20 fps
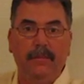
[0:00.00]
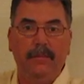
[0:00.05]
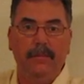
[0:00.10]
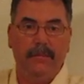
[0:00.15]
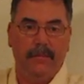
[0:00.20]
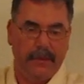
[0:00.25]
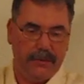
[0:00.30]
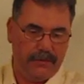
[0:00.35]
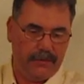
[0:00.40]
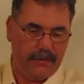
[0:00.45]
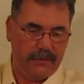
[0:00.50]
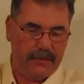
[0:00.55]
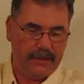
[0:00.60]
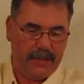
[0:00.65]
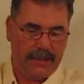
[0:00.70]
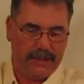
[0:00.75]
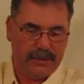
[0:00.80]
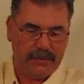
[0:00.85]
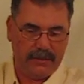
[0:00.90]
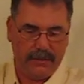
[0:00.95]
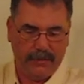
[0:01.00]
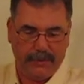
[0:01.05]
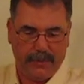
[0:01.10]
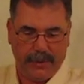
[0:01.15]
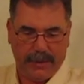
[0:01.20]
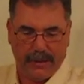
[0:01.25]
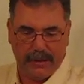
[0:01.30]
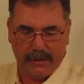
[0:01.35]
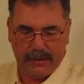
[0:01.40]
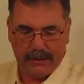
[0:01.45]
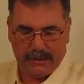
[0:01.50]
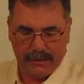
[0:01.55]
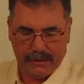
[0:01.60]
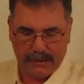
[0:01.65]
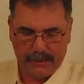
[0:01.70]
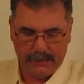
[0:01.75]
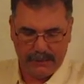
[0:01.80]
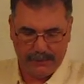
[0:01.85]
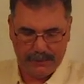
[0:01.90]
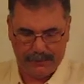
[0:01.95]
but for size
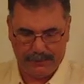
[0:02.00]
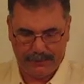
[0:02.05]
comparison,